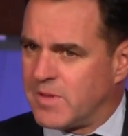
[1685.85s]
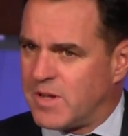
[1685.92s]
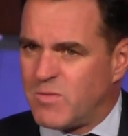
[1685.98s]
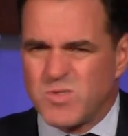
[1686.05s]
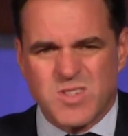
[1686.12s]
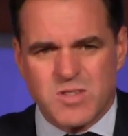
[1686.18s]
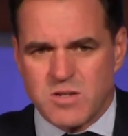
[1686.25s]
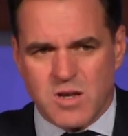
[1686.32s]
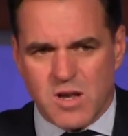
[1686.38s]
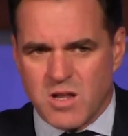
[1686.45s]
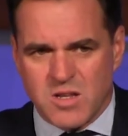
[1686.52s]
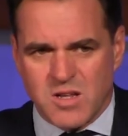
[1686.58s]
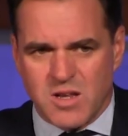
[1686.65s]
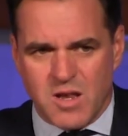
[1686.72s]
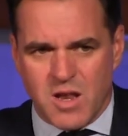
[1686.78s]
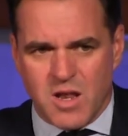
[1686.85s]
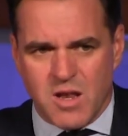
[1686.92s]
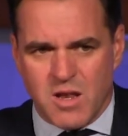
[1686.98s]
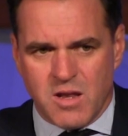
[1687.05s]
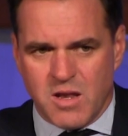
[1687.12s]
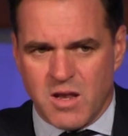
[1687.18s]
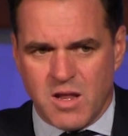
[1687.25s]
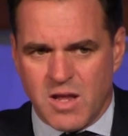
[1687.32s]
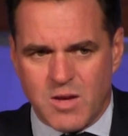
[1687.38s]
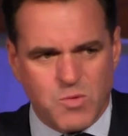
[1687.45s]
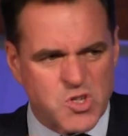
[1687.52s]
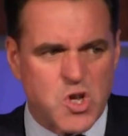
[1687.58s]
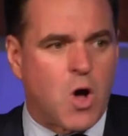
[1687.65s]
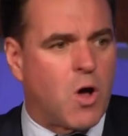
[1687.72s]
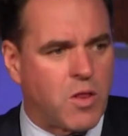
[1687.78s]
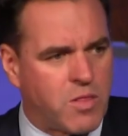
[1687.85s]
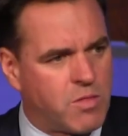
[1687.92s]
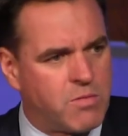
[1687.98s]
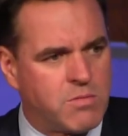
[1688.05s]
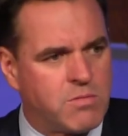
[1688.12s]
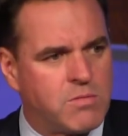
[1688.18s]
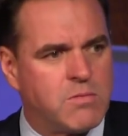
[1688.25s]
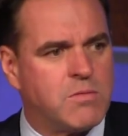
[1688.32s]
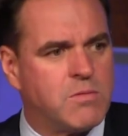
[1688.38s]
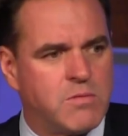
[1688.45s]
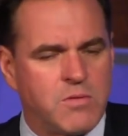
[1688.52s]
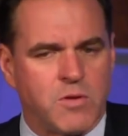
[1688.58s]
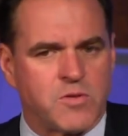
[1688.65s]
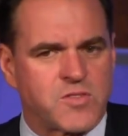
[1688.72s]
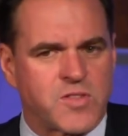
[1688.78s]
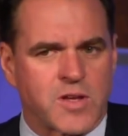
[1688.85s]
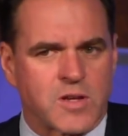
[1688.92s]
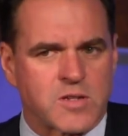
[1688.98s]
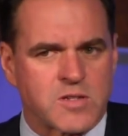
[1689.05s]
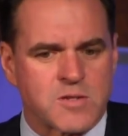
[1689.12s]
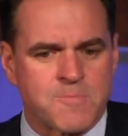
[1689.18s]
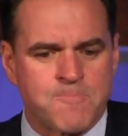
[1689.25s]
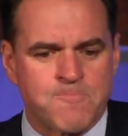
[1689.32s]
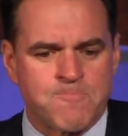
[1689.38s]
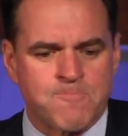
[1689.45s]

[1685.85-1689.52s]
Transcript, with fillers: He was, he was not those things.